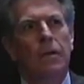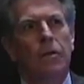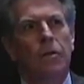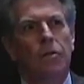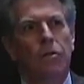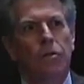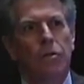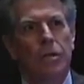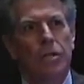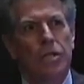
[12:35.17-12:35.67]

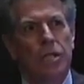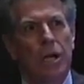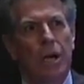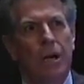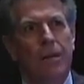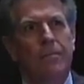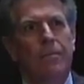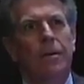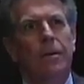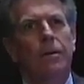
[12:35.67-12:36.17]
Third
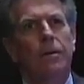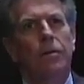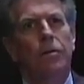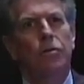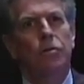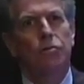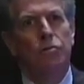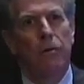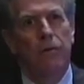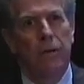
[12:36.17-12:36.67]
time,
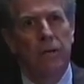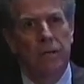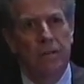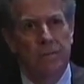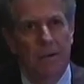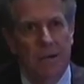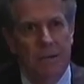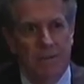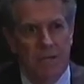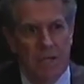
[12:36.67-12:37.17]
throwing the
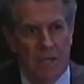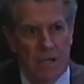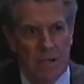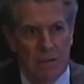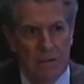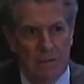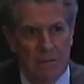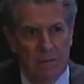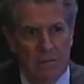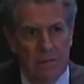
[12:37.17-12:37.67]
baby
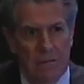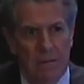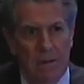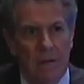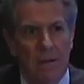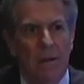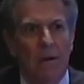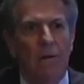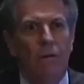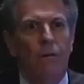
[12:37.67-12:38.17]
down.
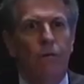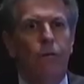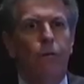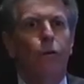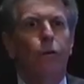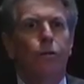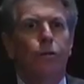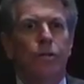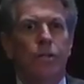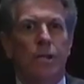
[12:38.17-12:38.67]

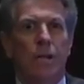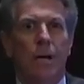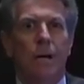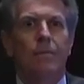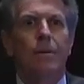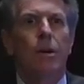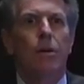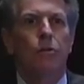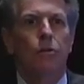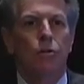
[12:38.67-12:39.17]
Fourth
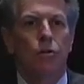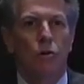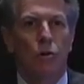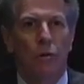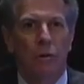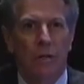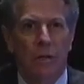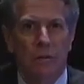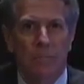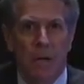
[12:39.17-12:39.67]
time,
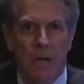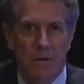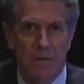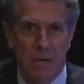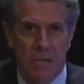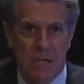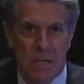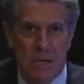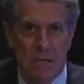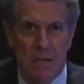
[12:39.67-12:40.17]
throwing the
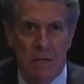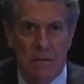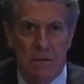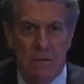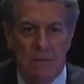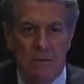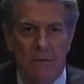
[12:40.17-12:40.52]
baby down.